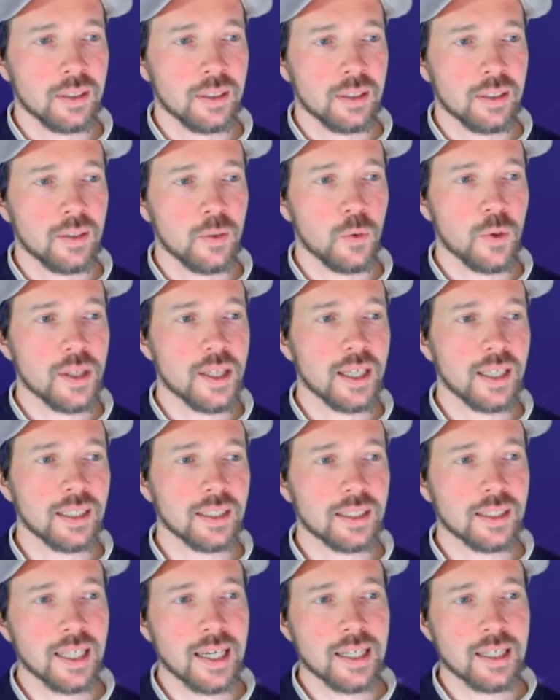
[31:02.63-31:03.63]
with the
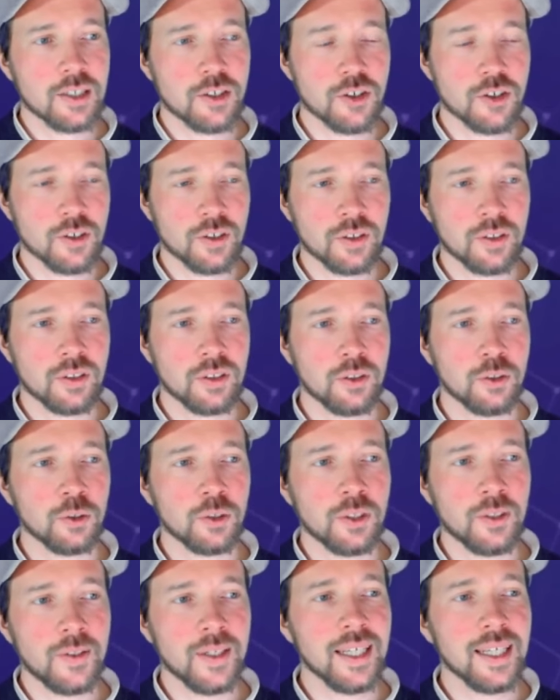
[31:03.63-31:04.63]
intention to
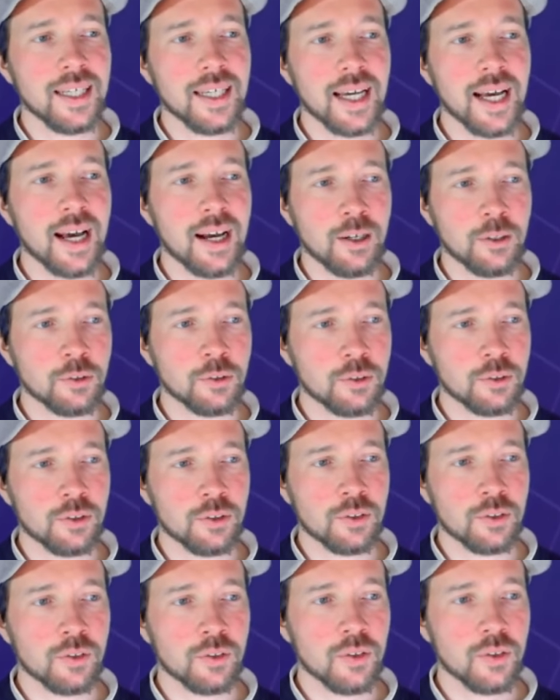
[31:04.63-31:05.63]
dig out
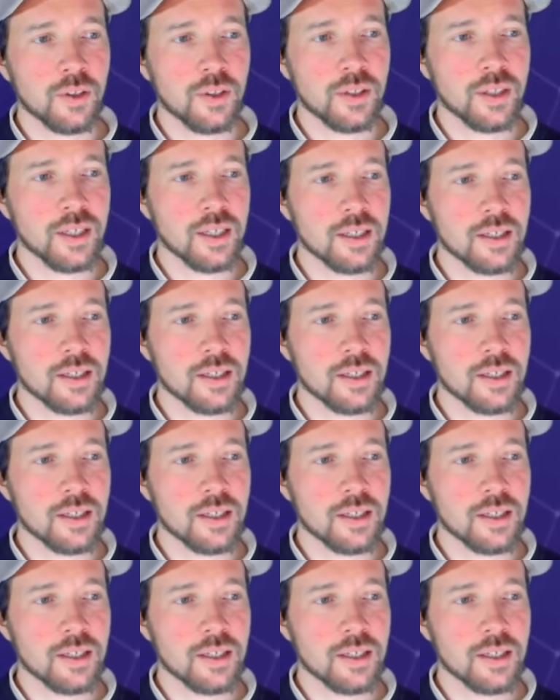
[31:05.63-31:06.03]
these